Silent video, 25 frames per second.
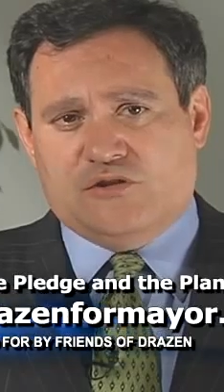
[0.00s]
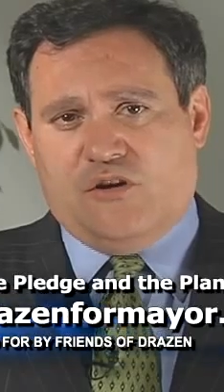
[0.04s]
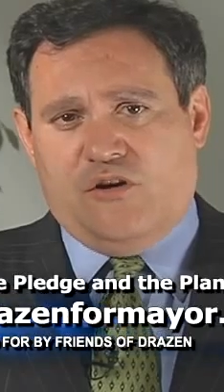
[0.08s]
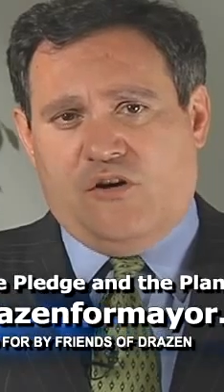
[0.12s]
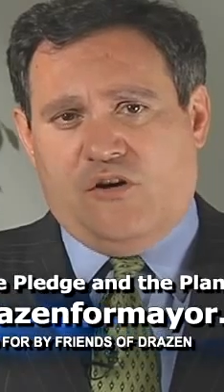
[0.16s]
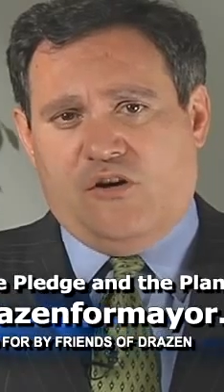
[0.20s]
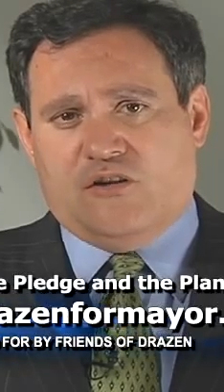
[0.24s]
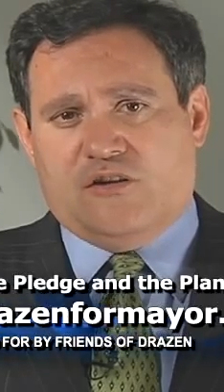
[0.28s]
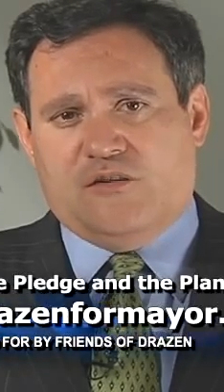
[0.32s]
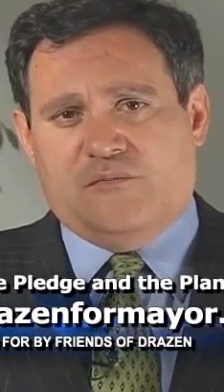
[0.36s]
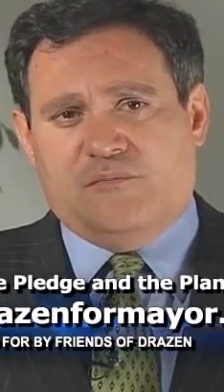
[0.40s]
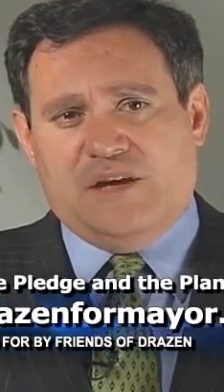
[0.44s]

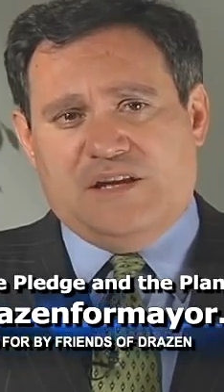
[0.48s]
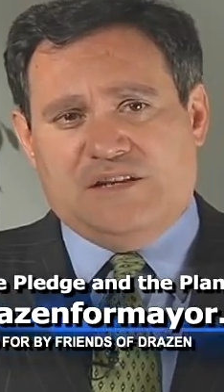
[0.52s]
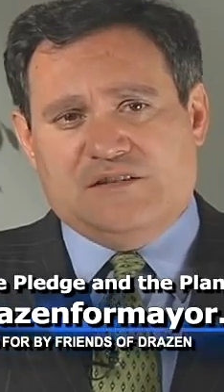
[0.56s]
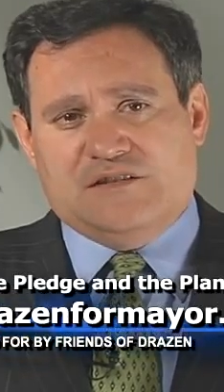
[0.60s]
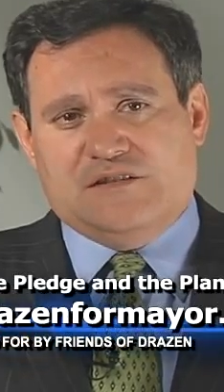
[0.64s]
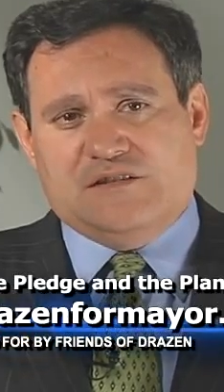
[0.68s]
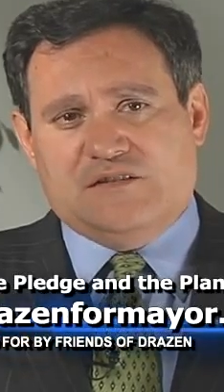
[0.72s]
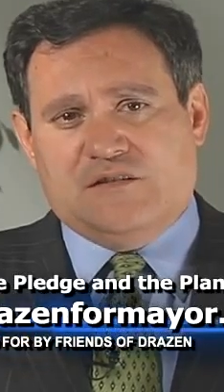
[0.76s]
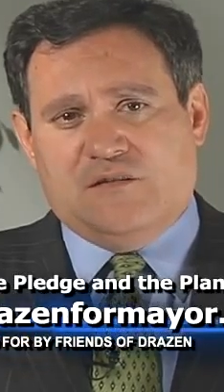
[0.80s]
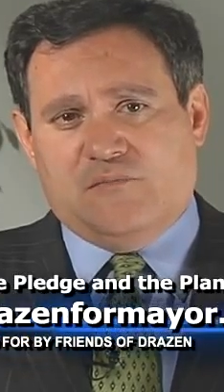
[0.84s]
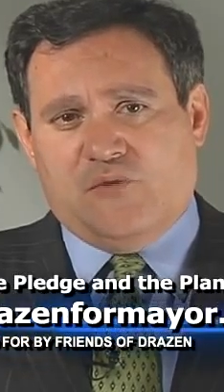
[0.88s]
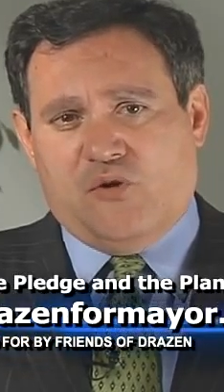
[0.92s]
all
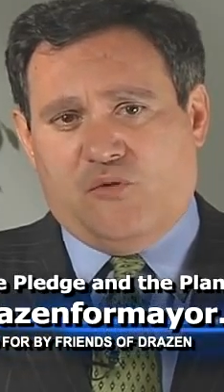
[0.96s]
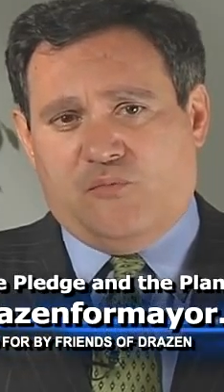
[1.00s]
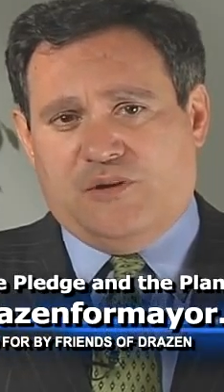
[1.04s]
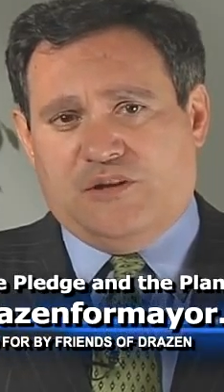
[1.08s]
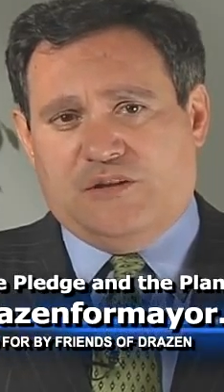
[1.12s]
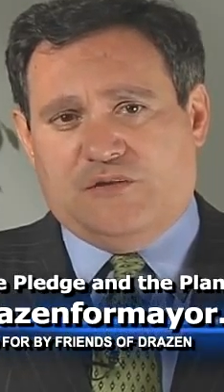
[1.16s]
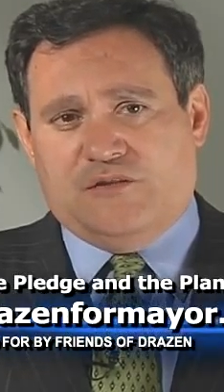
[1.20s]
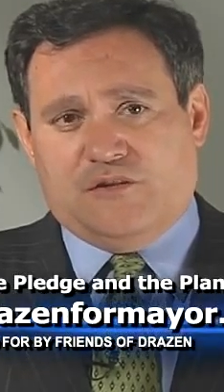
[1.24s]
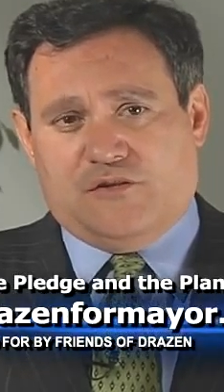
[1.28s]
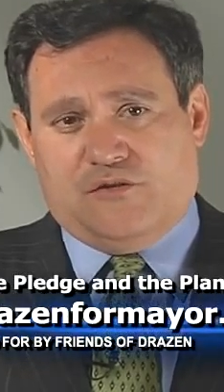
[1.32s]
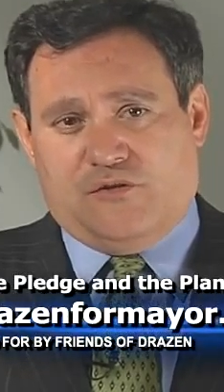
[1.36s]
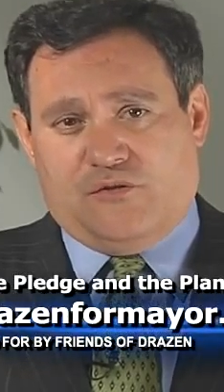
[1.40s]
commenced the
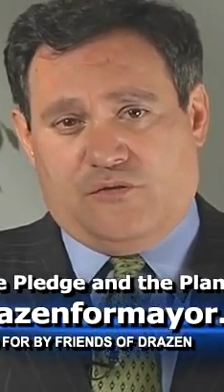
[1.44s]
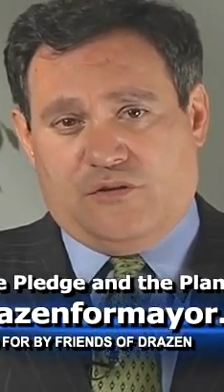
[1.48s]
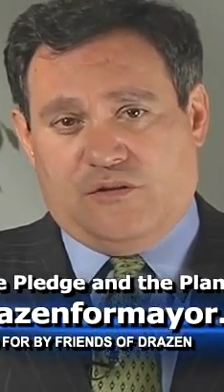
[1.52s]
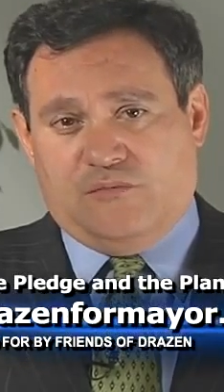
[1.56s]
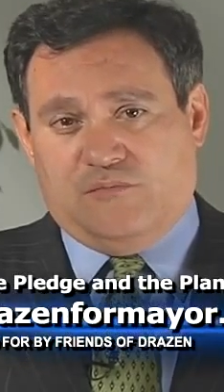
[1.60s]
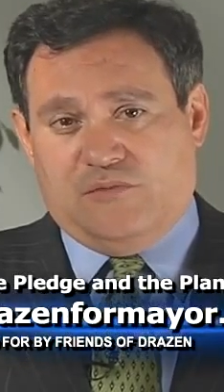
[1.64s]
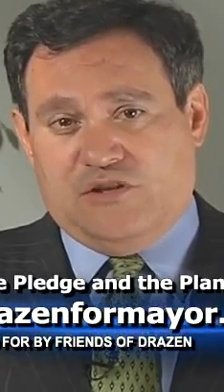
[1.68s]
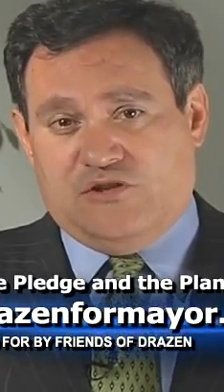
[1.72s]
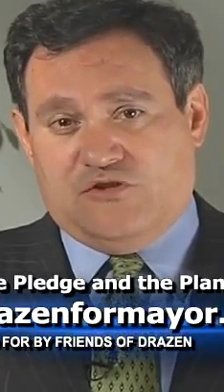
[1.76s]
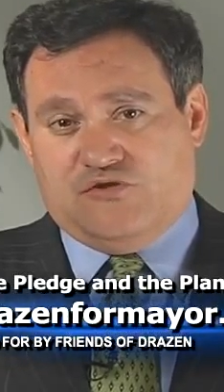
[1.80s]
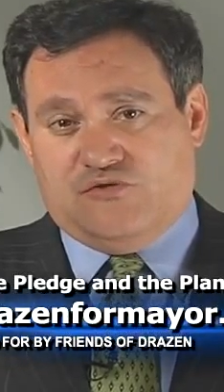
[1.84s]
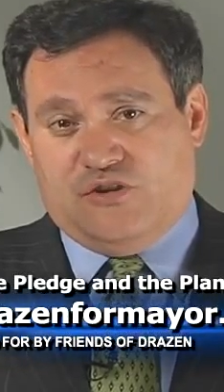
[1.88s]
moment the current
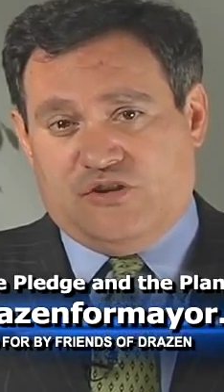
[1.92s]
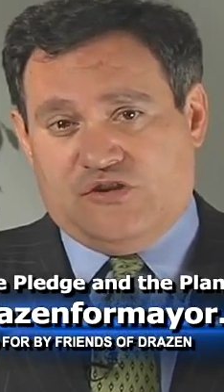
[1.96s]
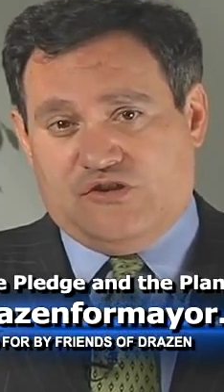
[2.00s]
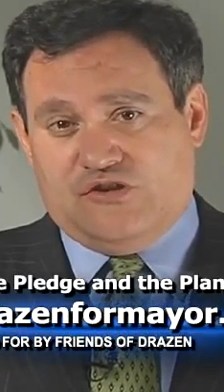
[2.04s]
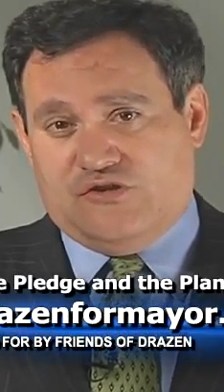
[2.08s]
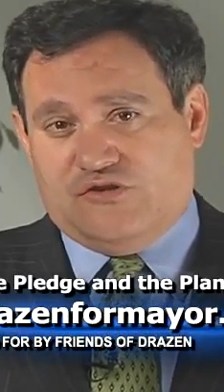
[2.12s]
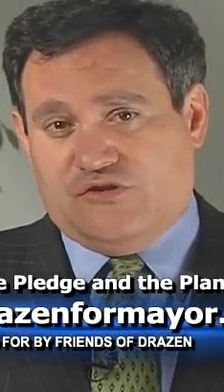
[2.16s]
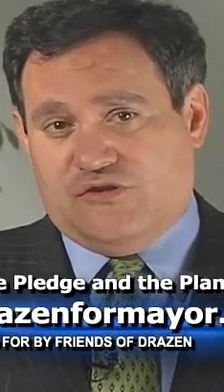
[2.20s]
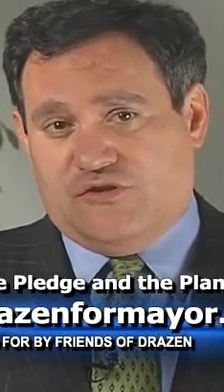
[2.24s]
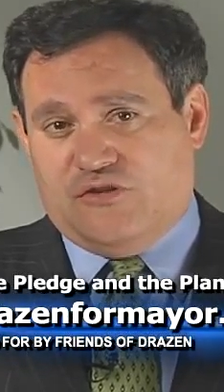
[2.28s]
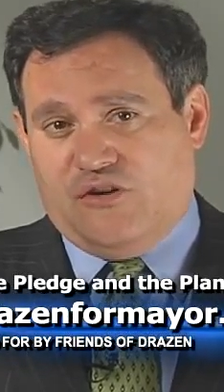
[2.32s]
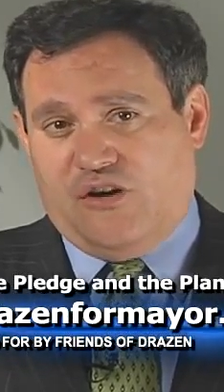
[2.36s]

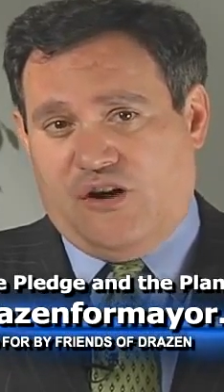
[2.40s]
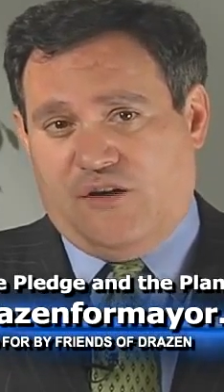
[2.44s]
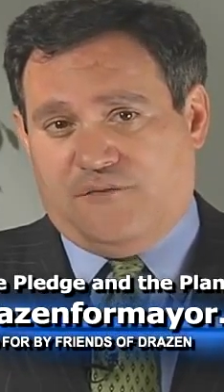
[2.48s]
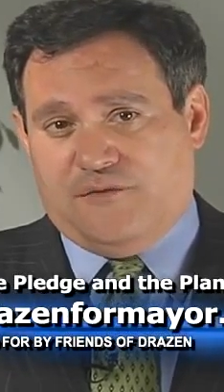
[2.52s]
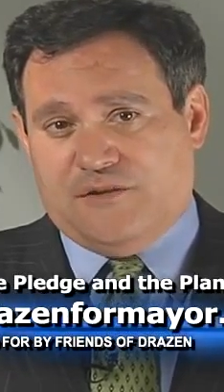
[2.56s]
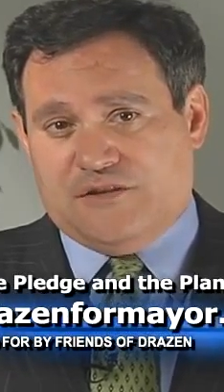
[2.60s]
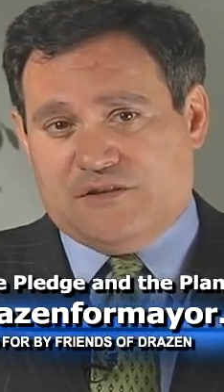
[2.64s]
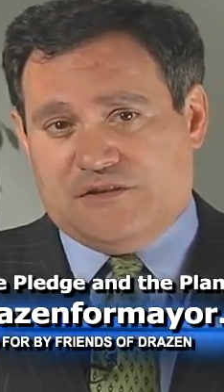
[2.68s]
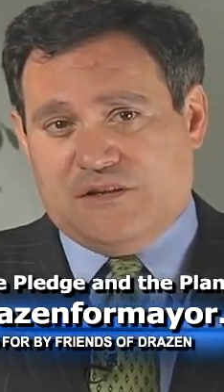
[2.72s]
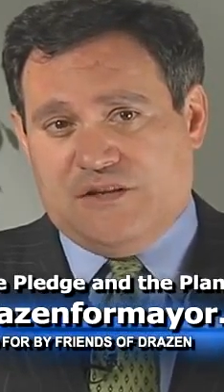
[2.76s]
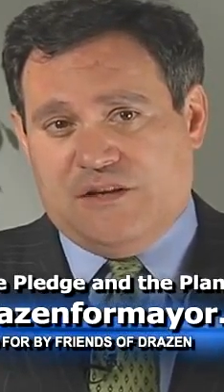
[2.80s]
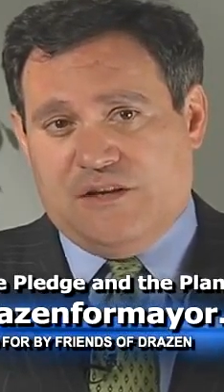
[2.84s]
administration took
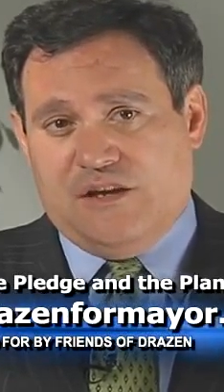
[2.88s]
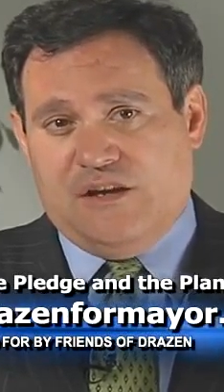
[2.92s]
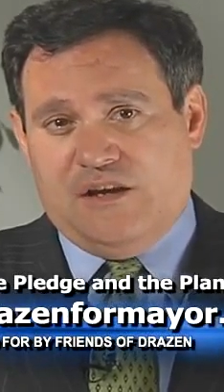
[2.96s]
office,